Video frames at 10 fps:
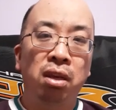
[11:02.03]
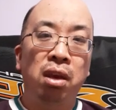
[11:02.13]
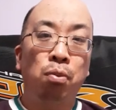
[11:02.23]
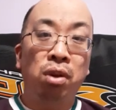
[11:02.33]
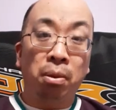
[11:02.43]

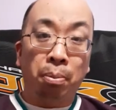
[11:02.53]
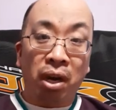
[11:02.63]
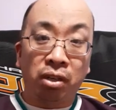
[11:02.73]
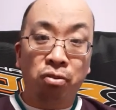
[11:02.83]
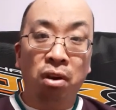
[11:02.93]
and when the
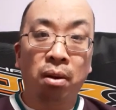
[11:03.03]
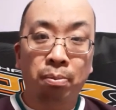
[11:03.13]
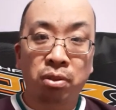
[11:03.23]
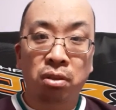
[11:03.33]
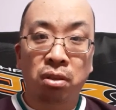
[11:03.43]
puck
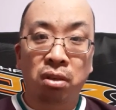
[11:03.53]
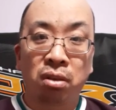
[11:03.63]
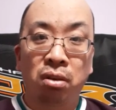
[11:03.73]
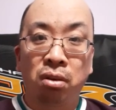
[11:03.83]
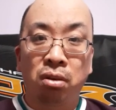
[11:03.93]
drops,
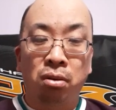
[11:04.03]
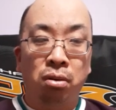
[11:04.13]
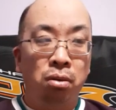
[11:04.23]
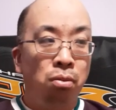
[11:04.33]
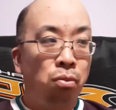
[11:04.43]

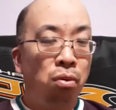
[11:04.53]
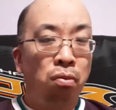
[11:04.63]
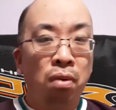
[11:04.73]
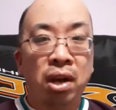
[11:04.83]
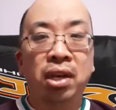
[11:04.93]
were
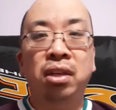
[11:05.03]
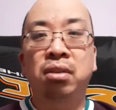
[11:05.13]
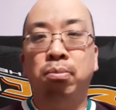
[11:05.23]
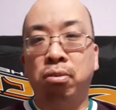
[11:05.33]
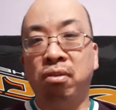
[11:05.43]
ready to
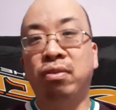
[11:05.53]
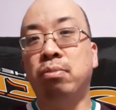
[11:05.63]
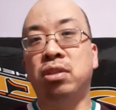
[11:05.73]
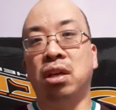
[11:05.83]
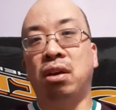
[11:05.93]
prove
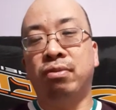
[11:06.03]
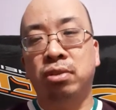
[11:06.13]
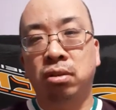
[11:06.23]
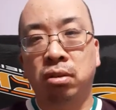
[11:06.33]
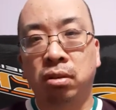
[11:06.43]

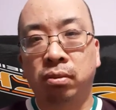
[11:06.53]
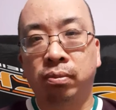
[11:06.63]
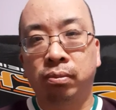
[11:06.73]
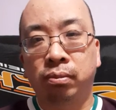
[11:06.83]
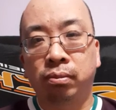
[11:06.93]
themselves.
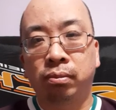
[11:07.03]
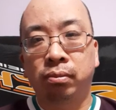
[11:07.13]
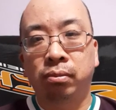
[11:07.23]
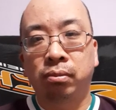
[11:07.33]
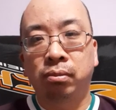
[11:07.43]

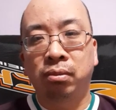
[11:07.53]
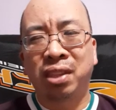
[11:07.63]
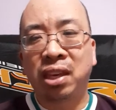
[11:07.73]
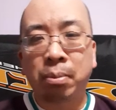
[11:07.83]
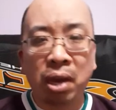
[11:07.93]

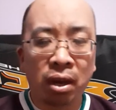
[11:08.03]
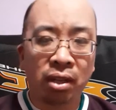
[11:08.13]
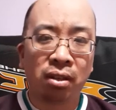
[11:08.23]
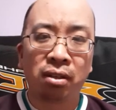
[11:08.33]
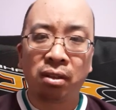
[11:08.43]
Think about it.
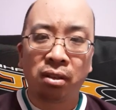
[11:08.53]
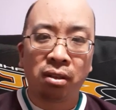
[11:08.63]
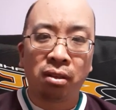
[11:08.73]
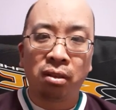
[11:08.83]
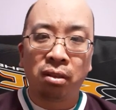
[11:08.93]

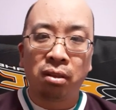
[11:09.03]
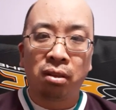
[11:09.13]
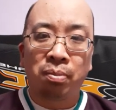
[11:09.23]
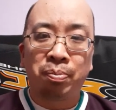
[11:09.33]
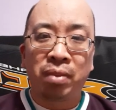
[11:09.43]

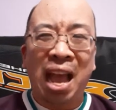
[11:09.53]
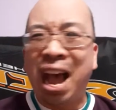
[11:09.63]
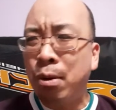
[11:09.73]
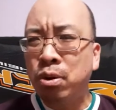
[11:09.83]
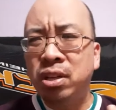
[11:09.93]

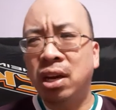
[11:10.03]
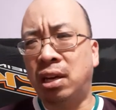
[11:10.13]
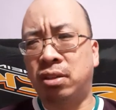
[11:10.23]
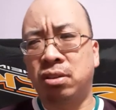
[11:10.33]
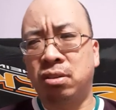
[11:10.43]
Our
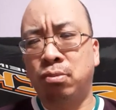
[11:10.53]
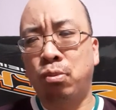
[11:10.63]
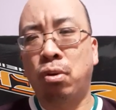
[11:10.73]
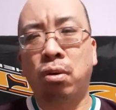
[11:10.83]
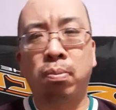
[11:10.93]
Ducks
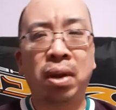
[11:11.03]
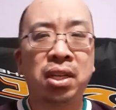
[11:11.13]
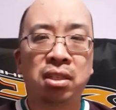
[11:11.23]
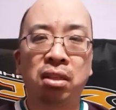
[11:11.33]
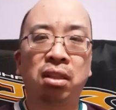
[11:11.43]
were
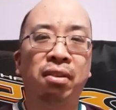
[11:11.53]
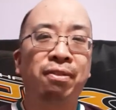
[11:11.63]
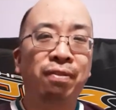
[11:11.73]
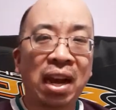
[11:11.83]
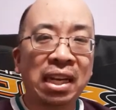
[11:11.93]
basically
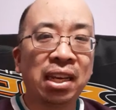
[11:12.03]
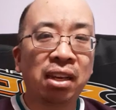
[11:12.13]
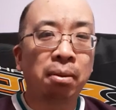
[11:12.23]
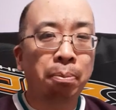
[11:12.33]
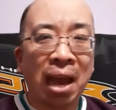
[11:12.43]
fighting
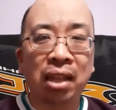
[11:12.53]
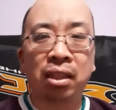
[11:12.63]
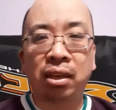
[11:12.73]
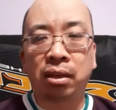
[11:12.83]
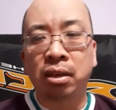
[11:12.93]
and
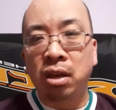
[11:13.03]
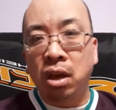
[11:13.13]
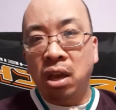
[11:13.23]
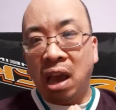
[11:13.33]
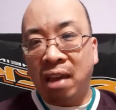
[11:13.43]
battling
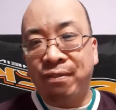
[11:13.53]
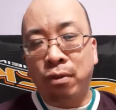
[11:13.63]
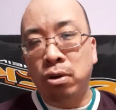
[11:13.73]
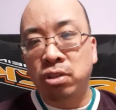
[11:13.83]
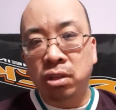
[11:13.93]

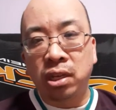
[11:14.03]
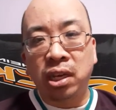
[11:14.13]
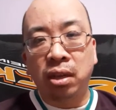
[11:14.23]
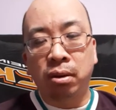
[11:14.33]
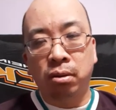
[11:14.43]
adversity,
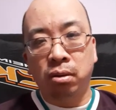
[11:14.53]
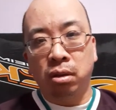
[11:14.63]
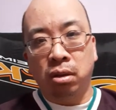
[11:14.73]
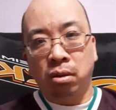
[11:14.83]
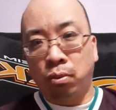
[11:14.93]
and
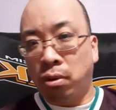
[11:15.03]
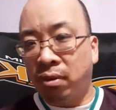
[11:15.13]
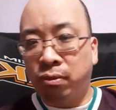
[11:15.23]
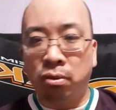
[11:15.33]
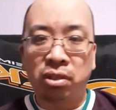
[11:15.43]
we're
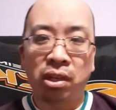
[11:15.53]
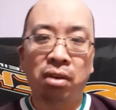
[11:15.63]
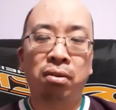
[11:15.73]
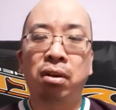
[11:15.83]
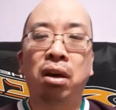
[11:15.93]
of course the
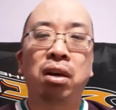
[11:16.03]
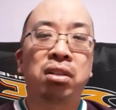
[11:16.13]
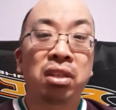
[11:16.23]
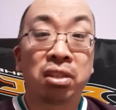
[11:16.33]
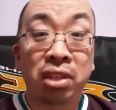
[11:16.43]
underdog
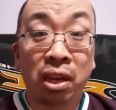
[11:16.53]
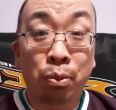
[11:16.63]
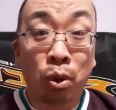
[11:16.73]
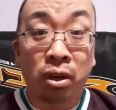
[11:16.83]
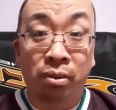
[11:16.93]
since day
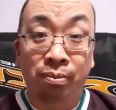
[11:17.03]
one.